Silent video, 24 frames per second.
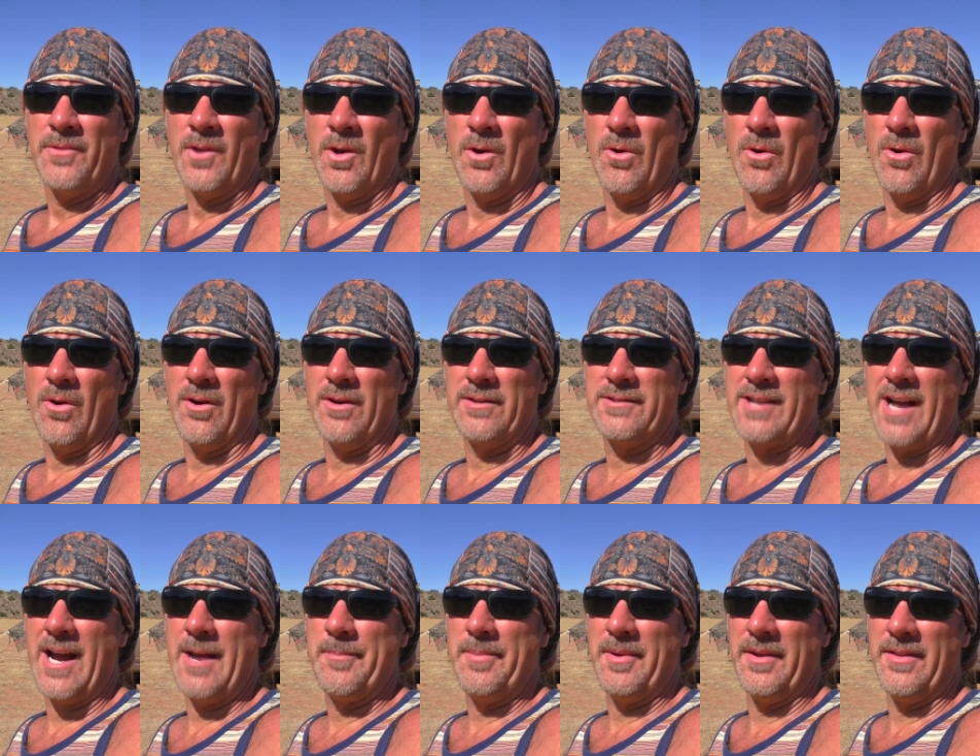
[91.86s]
or
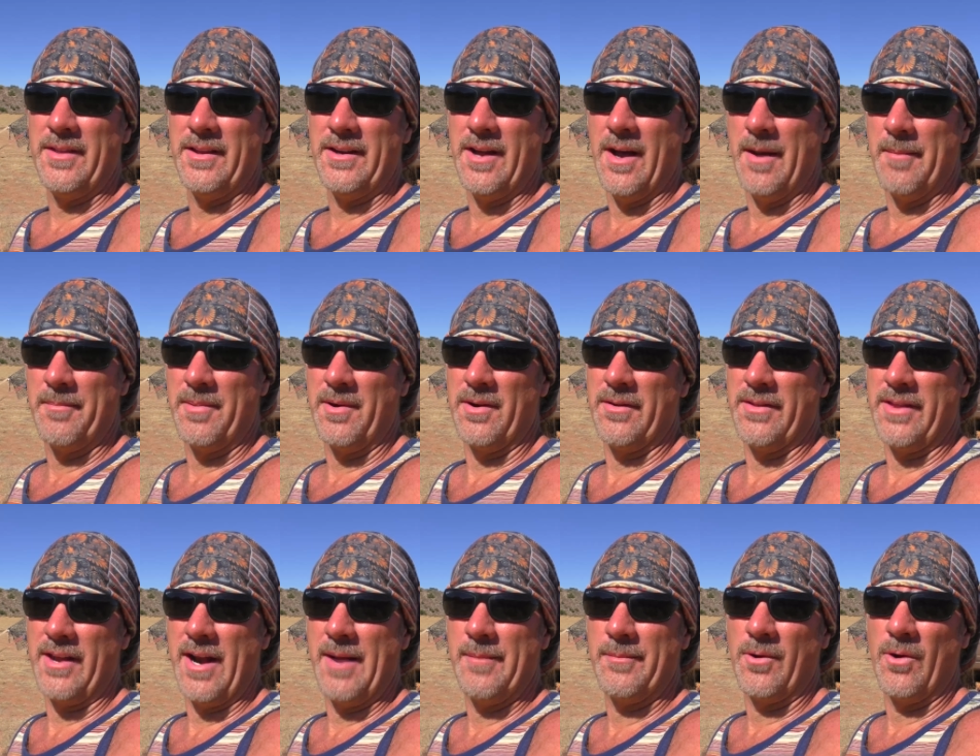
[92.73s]
type in the number
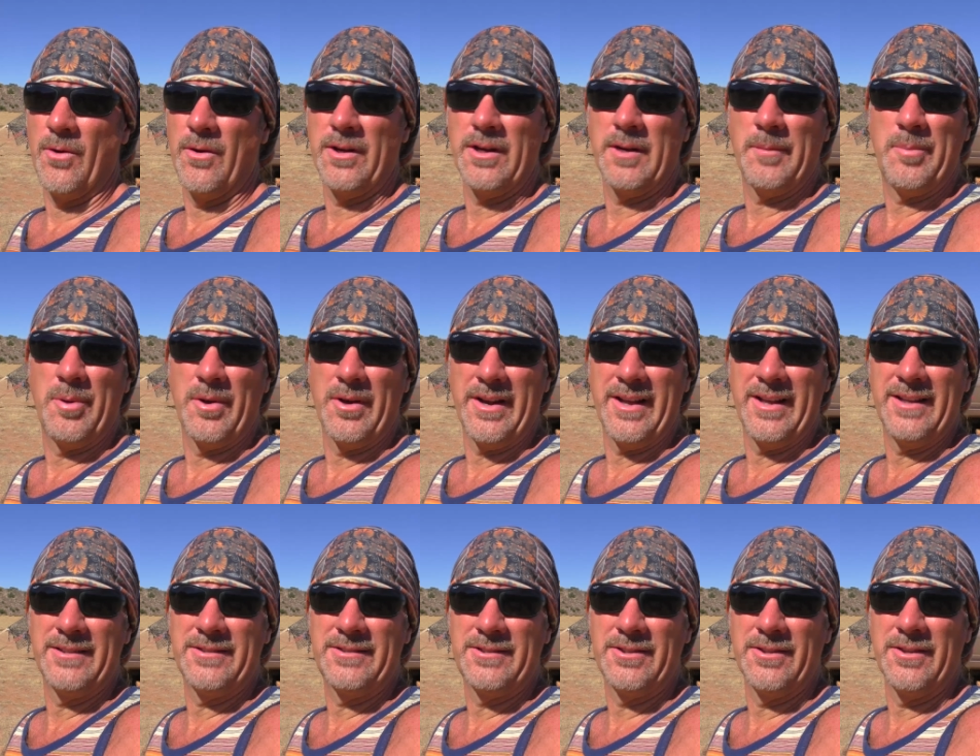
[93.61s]
that I'm going to put
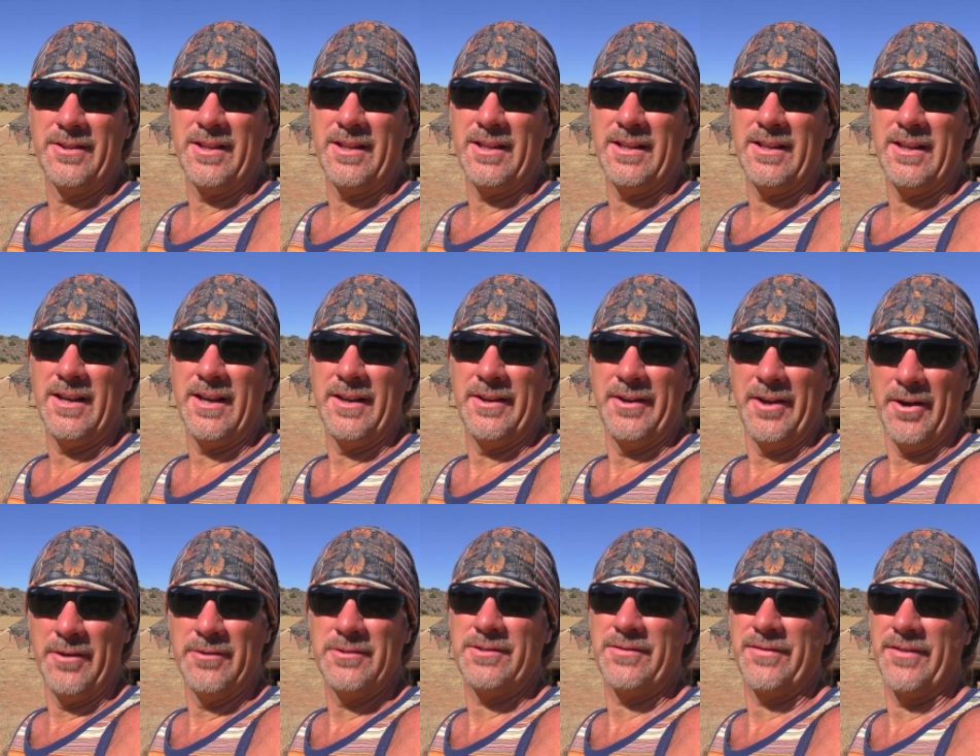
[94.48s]
into the
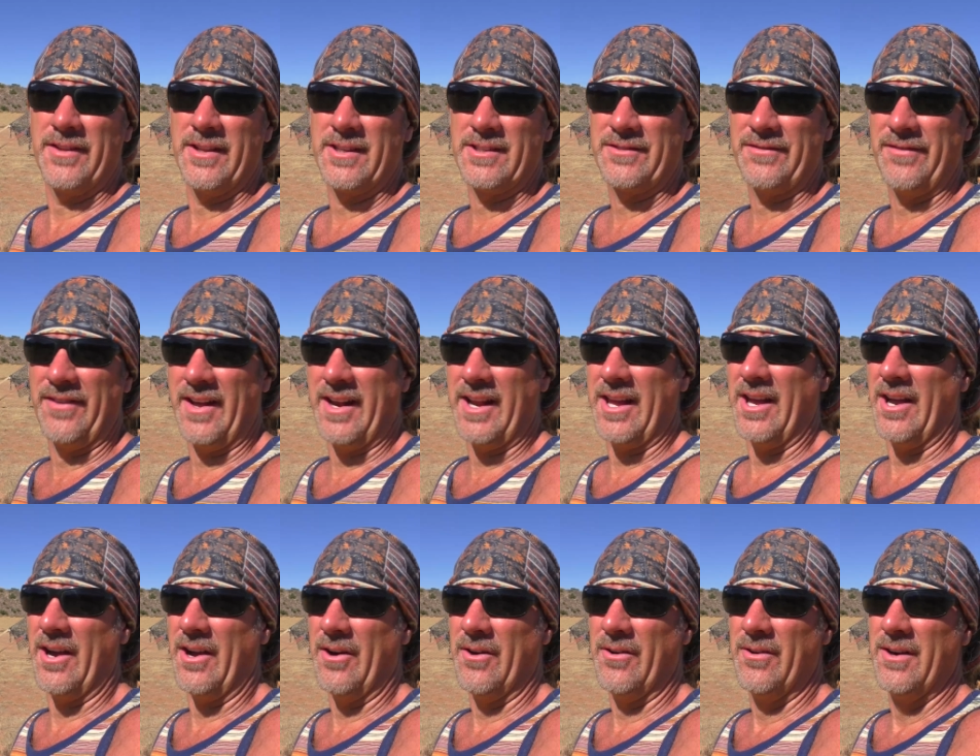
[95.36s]
notes for this
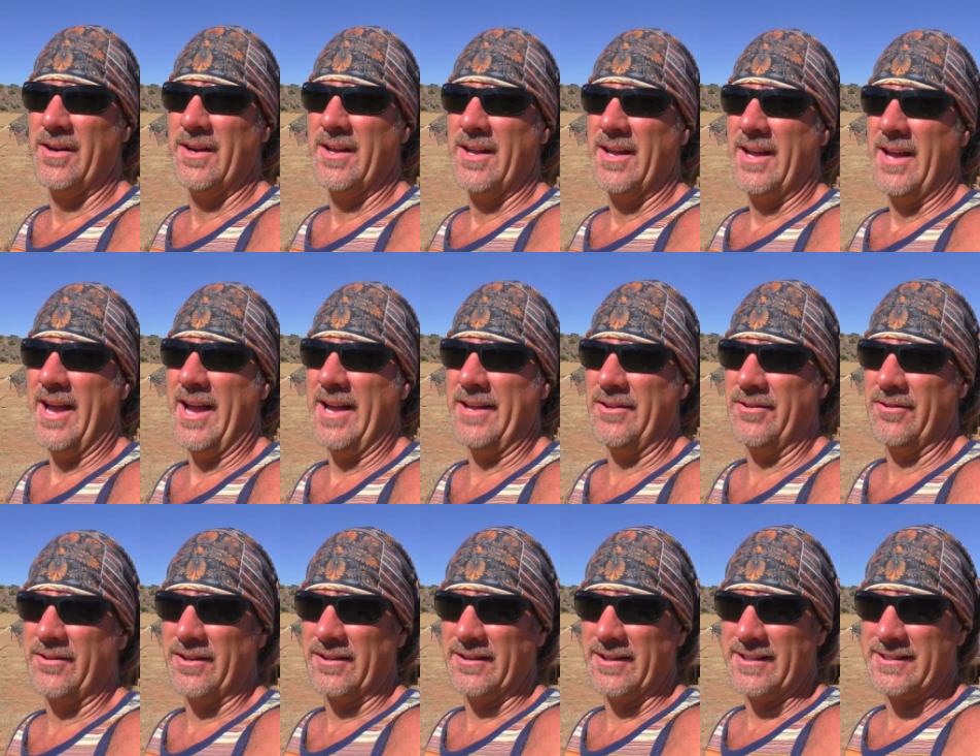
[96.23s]
video, and
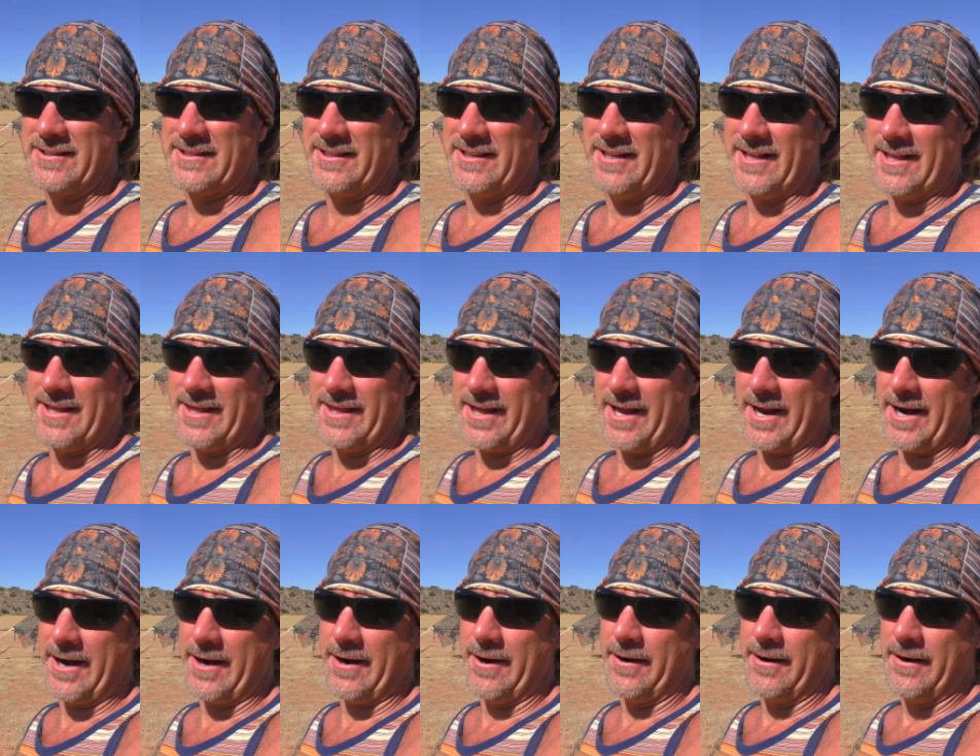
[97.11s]
you can listen in
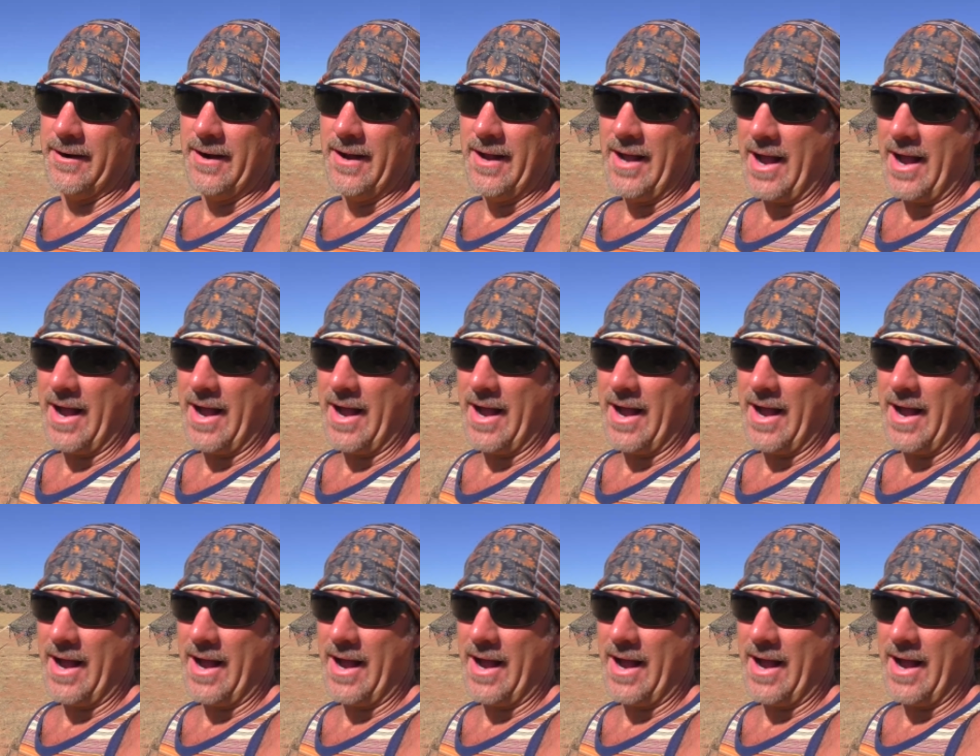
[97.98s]
there.